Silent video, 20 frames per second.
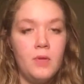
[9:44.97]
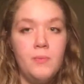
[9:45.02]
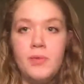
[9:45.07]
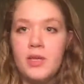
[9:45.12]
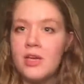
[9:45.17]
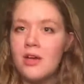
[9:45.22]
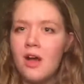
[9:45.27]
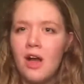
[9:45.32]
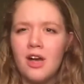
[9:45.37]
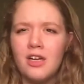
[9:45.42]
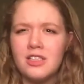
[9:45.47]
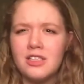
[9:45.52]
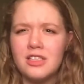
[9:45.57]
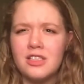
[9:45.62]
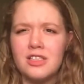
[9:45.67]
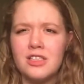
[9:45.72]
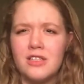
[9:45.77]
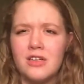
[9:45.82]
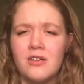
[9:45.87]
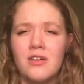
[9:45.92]
be
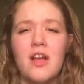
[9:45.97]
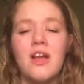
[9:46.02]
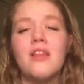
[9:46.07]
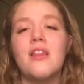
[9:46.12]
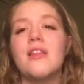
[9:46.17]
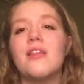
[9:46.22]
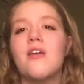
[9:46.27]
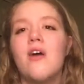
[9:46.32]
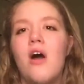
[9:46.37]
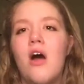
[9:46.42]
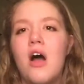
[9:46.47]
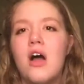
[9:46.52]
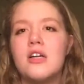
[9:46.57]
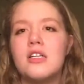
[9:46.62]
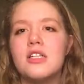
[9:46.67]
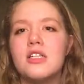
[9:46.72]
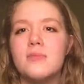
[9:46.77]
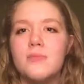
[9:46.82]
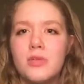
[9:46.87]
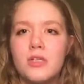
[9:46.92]
cautious, you know, not
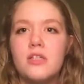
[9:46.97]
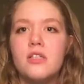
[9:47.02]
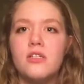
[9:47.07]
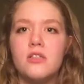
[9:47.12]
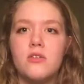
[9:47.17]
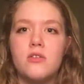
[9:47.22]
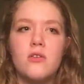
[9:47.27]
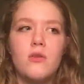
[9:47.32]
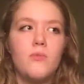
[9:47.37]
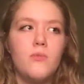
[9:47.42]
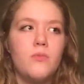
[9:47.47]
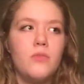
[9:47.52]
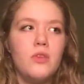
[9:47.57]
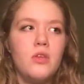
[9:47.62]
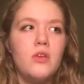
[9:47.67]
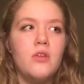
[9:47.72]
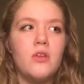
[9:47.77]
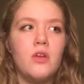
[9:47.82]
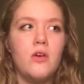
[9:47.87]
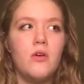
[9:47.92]
cautious, but just,
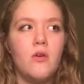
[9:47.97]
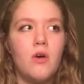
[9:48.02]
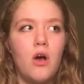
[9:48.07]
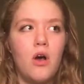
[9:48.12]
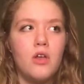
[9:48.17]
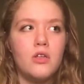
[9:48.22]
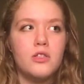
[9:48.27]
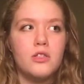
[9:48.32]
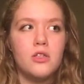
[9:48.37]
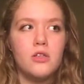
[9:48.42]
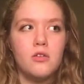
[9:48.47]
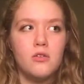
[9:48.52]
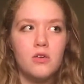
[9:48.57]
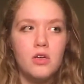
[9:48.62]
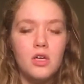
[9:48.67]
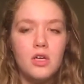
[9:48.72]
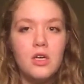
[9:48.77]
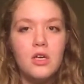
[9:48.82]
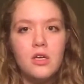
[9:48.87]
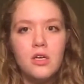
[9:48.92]
you know, also
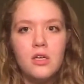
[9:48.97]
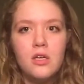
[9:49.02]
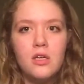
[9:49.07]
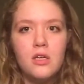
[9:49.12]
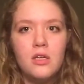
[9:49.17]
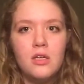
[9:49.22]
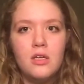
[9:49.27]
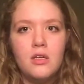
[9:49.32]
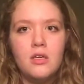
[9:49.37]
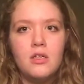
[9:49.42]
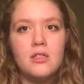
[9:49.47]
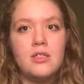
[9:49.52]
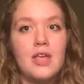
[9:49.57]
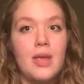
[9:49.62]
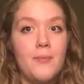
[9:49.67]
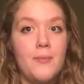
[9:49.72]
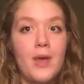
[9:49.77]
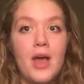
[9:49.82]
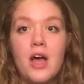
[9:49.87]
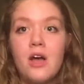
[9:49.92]

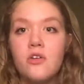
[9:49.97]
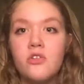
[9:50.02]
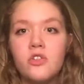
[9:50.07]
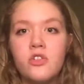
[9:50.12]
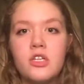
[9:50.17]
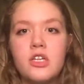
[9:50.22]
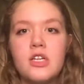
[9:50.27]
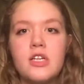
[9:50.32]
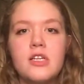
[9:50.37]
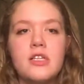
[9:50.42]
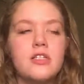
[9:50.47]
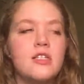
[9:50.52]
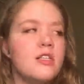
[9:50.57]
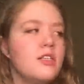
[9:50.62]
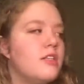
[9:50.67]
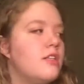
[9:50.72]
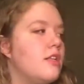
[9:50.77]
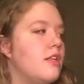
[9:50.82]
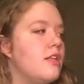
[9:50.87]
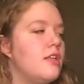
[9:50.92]
set boundaries
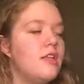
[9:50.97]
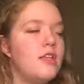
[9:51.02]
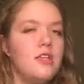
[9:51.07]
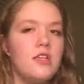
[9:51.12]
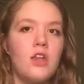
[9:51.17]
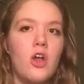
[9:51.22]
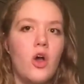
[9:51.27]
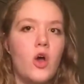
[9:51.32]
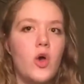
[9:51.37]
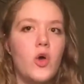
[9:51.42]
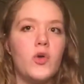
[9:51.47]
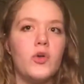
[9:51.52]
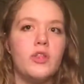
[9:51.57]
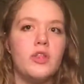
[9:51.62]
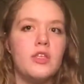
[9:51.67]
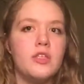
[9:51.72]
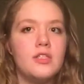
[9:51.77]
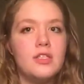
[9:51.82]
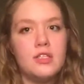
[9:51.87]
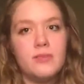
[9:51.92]
and know
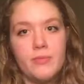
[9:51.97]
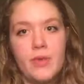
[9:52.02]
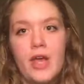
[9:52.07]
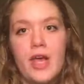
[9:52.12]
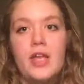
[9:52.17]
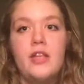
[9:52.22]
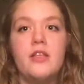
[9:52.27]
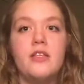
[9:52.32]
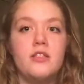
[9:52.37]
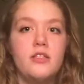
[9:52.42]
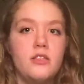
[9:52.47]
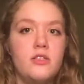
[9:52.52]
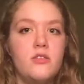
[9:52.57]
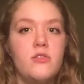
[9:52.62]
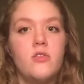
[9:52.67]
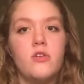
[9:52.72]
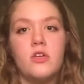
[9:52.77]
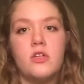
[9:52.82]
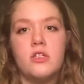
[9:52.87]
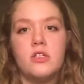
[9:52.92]
this is mine, this is
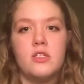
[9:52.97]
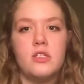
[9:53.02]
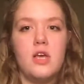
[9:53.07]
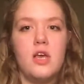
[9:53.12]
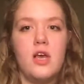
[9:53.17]
yours,